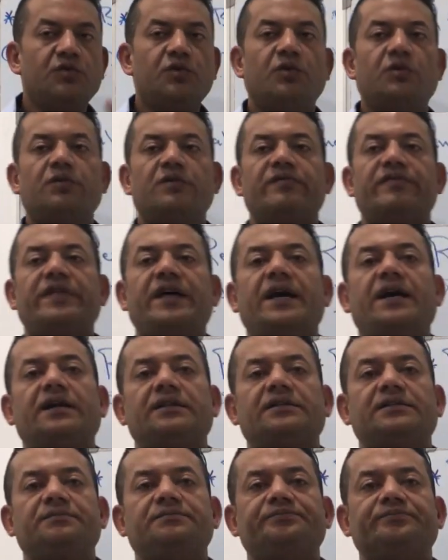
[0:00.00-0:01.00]
know
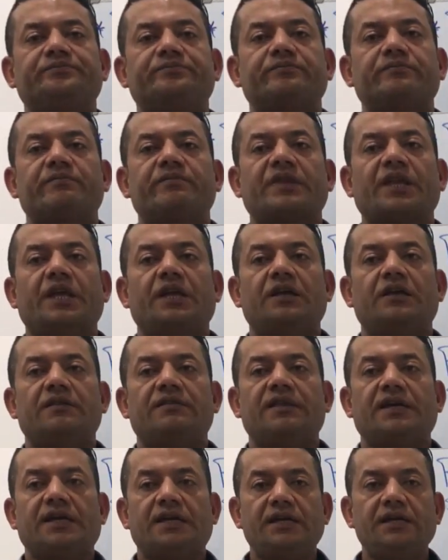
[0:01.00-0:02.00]
that
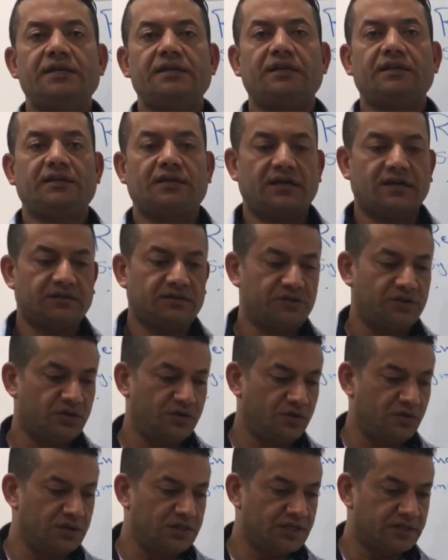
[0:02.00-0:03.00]
the renal
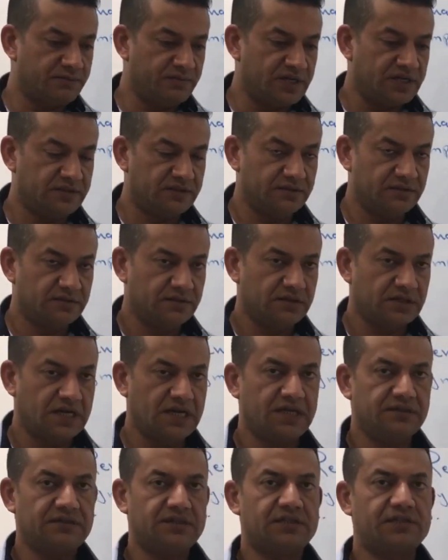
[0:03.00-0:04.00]
arteriolic bed
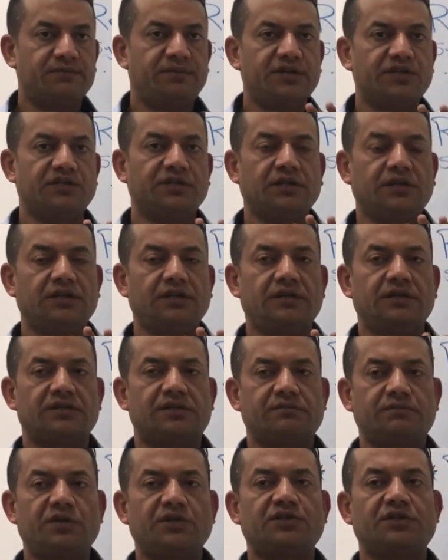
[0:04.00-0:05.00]
and
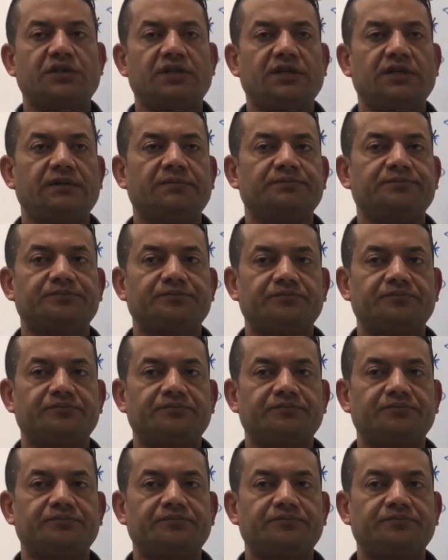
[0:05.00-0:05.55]
especially